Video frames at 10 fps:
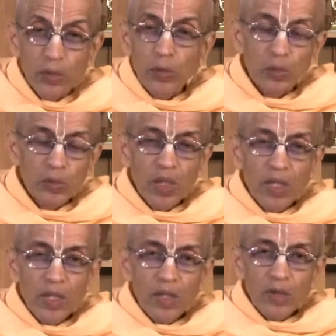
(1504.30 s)
you,
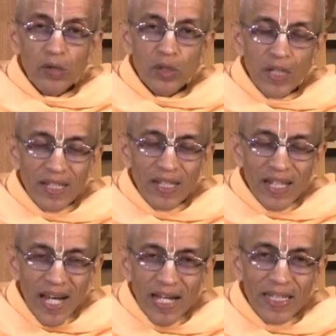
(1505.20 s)
to the
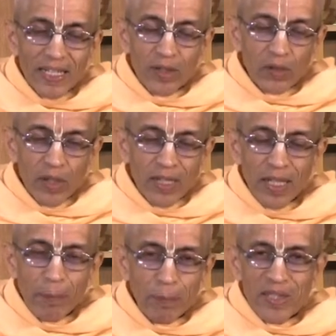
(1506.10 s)
real I, to the
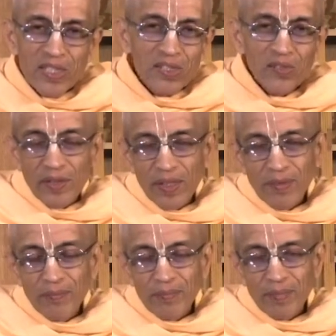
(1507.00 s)
real person.
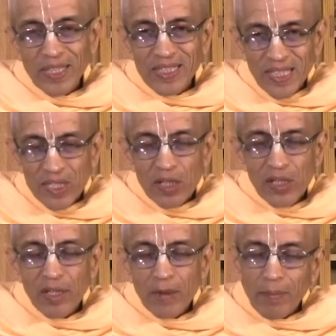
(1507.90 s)
It is
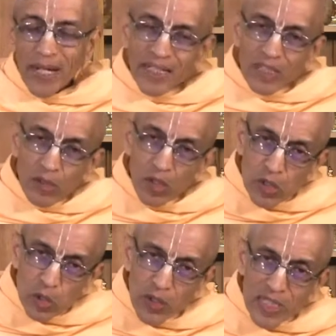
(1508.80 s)
external. Mind is
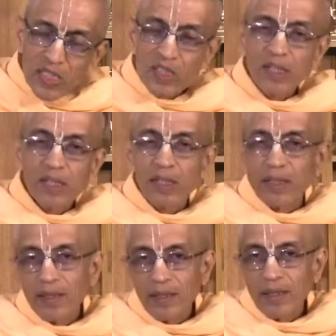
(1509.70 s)
also external
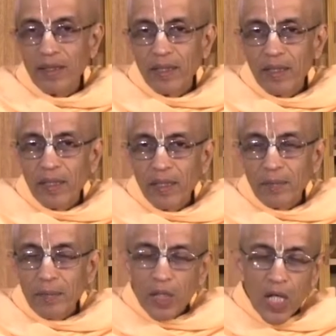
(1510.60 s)

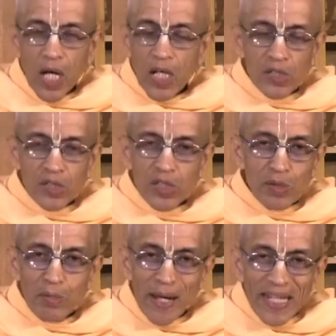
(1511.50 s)
because
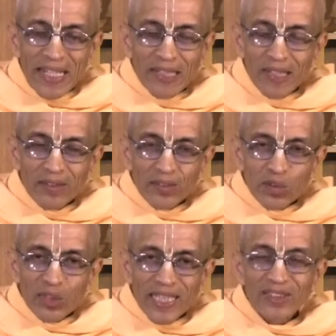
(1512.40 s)
this mind
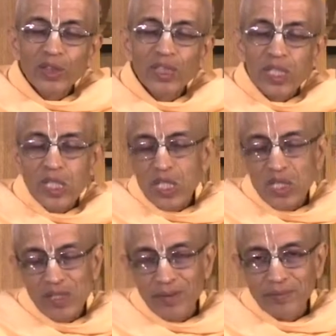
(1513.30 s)

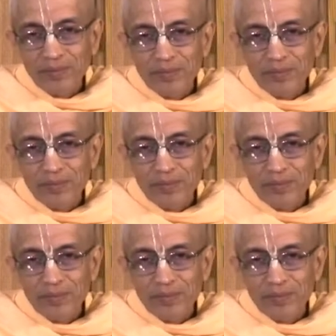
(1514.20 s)
changes.